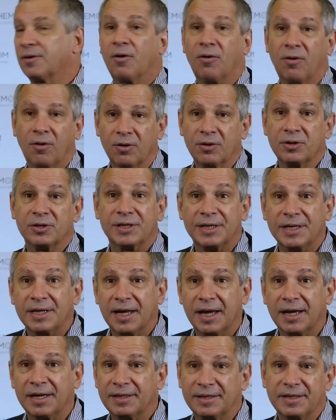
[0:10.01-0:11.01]
or
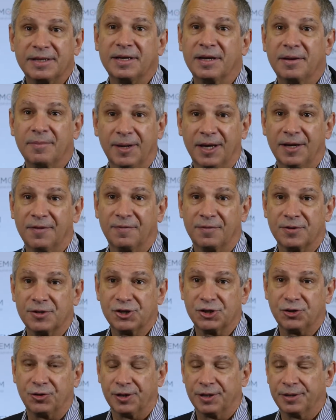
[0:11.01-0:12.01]
TATMA for
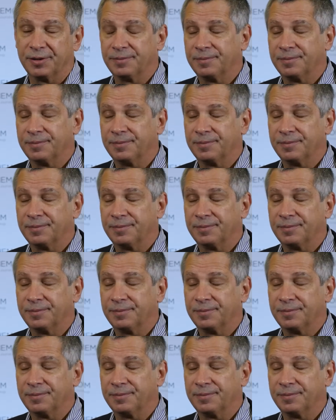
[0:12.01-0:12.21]
short.